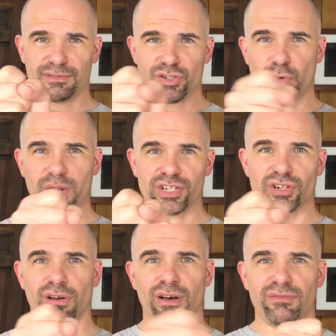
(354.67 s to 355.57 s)

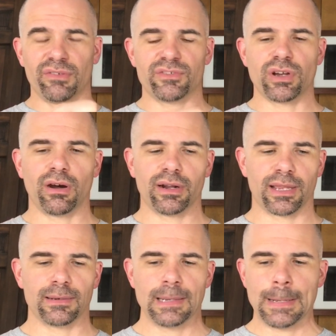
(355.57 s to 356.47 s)
twitch off of
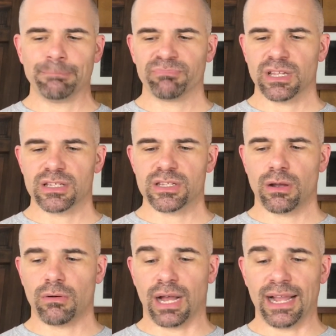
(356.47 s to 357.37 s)
target.
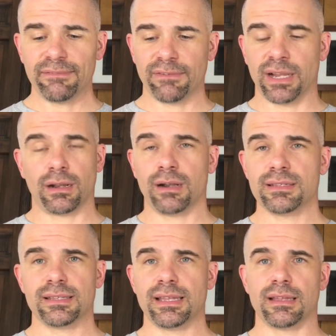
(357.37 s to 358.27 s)
So I find,
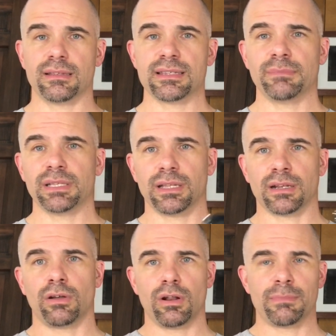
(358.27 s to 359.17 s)
honestly, something like
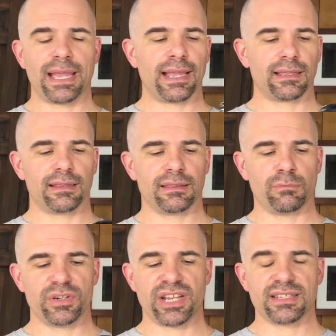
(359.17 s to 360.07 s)
an Automag,
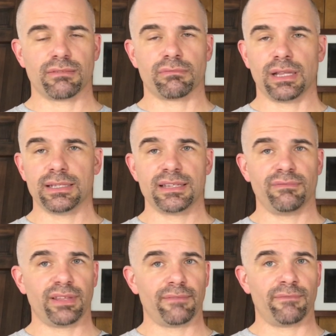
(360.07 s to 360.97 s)
which has a
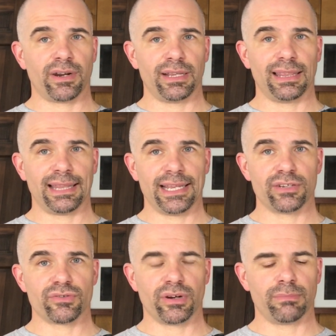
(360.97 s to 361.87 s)
relatively very
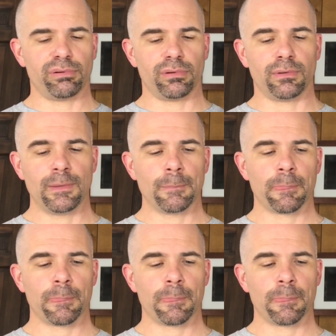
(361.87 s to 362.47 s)
light trigger pull,